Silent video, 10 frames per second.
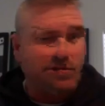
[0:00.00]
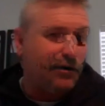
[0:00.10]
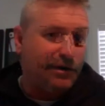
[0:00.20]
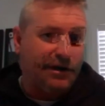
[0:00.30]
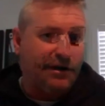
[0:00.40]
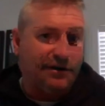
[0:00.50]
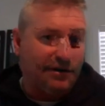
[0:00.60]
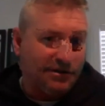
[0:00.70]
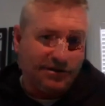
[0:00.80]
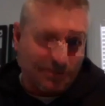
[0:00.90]
No, I don't.
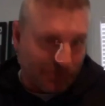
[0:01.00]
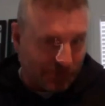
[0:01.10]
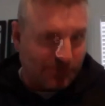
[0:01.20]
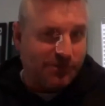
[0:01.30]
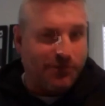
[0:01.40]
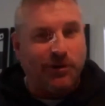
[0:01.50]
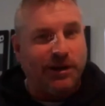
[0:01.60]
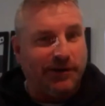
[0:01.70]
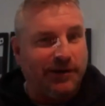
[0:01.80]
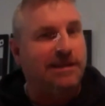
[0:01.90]
I still want
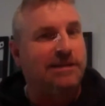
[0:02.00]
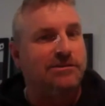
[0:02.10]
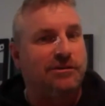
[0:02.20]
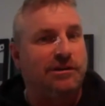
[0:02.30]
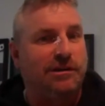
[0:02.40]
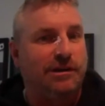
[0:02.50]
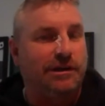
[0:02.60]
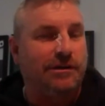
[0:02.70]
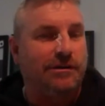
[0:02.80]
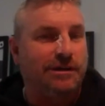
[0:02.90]
our Adelaide United
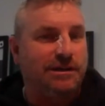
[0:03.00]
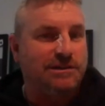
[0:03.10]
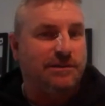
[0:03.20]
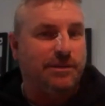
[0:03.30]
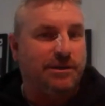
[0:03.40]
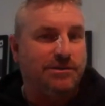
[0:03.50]
logo as our badge.